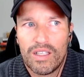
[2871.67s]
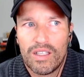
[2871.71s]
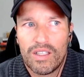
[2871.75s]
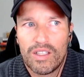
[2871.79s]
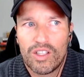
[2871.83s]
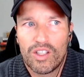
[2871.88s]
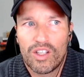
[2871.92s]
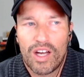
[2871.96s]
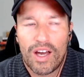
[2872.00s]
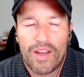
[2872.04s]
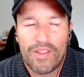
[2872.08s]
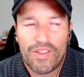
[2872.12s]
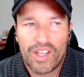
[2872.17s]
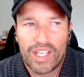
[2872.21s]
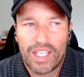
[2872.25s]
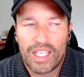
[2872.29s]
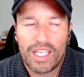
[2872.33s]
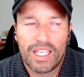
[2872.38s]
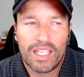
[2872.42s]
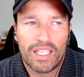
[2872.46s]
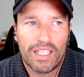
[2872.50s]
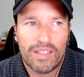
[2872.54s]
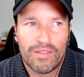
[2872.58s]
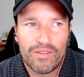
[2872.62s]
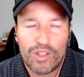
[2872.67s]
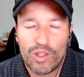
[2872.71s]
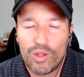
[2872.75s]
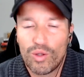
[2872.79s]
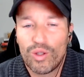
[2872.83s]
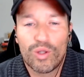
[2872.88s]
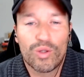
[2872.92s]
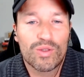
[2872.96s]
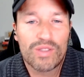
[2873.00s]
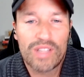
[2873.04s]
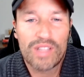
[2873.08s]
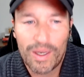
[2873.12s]
you're not thinking if you
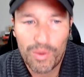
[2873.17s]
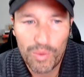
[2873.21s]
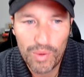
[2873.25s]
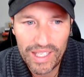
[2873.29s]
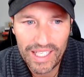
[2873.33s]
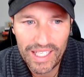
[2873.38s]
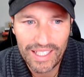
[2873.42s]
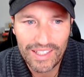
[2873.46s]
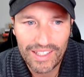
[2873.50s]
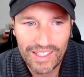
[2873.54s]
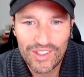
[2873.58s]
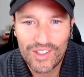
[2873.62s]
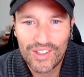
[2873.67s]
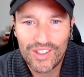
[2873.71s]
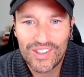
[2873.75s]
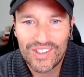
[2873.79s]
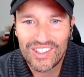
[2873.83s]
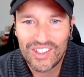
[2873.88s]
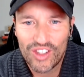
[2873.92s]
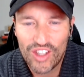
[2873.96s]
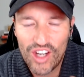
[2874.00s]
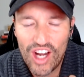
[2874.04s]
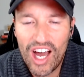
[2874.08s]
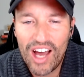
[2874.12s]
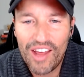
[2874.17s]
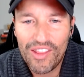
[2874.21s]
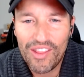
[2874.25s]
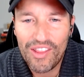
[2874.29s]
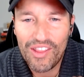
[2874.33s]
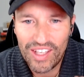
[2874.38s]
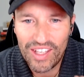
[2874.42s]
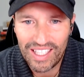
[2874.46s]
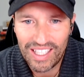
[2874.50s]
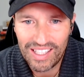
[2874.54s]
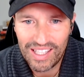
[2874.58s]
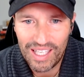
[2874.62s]
lose, I win. You're not
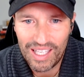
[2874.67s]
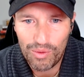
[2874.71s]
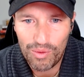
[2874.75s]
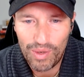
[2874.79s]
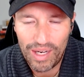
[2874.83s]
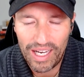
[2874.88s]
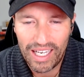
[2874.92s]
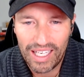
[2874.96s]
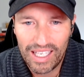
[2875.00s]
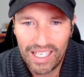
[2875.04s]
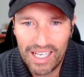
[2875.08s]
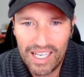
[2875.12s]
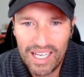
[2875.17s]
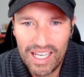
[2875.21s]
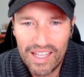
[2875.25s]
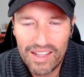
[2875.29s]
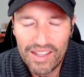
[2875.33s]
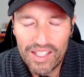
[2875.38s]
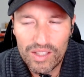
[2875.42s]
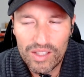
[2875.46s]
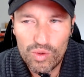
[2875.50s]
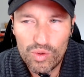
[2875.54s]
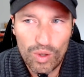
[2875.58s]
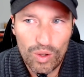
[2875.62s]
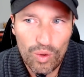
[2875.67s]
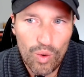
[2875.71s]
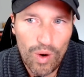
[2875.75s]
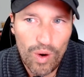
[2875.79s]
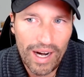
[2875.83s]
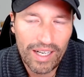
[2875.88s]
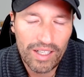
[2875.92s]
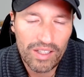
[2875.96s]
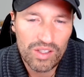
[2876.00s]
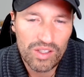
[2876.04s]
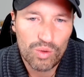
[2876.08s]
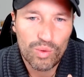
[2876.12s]
thinking that way. This
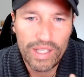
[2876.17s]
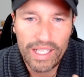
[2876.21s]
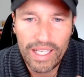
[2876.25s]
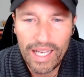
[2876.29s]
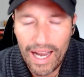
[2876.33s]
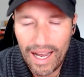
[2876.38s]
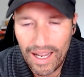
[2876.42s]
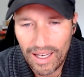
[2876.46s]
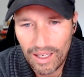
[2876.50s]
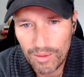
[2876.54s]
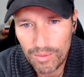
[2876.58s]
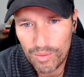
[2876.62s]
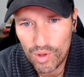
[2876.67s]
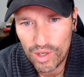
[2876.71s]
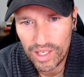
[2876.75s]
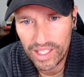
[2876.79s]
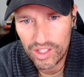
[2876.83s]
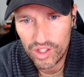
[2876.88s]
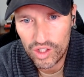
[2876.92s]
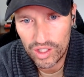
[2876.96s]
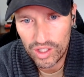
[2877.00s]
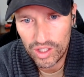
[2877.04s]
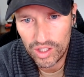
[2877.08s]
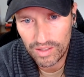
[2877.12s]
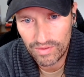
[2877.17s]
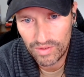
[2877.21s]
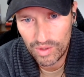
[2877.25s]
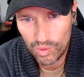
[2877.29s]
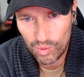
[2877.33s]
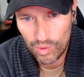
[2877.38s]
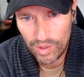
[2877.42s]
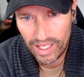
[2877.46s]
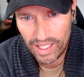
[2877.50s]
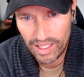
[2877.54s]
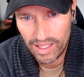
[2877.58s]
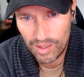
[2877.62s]
requires a recalibration of the
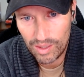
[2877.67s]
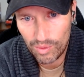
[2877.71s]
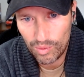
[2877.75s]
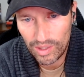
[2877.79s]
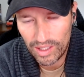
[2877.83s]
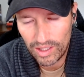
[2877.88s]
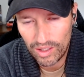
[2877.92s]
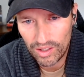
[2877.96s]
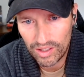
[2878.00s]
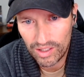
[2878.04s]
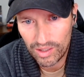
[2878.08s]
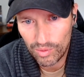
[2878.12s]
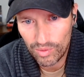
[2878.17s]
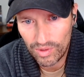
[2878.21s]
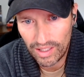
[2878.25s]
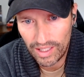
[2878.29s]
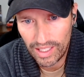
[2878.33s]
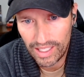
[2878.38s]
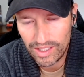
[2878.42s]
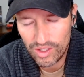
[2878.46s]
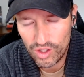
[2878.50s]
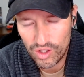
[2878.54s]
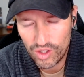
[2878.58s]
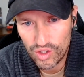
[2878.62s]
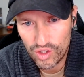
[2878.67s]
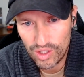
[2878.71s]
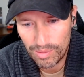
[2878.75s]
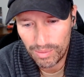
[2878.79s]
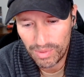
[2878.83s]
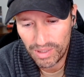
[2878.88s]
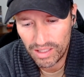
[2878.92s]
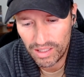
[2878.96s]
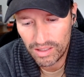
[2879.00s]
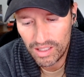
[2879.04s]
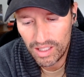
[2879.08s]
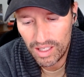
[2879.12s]
way that we look at relationship.
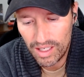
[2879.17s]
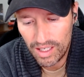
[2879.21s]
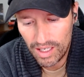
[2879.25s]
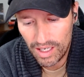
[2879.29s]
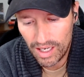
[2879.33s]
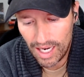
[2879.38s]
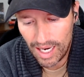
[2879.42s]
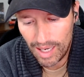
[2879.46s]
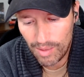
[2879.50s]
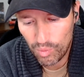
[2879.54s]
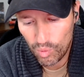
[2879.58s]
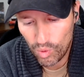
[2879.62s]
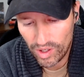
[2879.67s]
And I'm